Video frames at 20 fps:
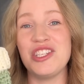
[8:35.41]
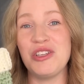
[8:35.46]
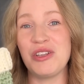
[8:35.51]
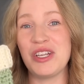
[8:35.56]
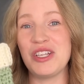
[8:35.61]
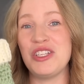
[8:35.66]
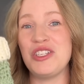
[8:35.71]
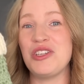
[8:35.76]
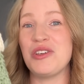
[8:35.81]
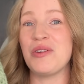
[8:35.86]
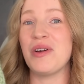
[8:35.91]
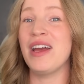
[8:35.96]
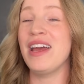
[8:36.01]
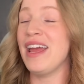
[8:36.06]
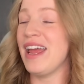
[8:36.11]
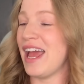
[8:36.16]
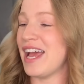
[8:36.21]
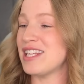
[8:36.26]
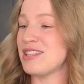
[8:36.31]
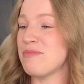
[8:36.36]
You can do
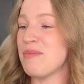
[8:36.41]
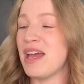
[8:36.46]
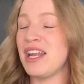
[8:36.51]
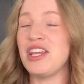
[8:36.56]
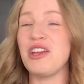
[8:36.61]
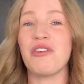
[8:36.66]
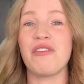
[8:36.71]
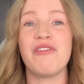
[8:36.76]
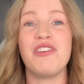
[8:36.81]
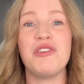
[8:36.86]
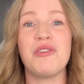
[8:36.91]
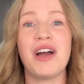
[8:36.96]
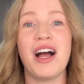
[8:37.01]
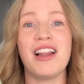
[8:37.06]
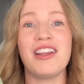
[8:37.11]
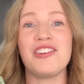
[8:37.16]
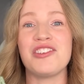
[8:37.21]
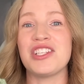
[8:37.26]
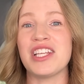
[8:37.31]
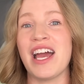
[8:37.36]
as many or few
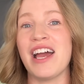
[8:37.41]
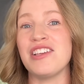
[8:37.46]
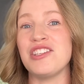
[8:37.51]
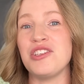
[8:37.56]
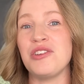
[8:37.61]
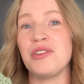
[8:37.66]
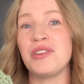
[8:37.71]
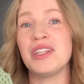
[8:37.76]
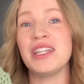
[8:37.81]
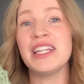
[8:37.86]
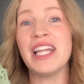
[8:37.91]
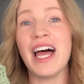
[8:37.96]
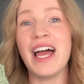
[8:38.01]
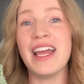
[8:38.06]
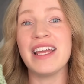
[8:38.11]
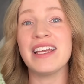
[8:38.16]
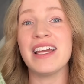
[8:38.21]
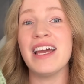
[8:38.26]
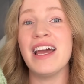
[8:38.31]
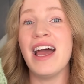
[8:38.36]
colors as you'd like.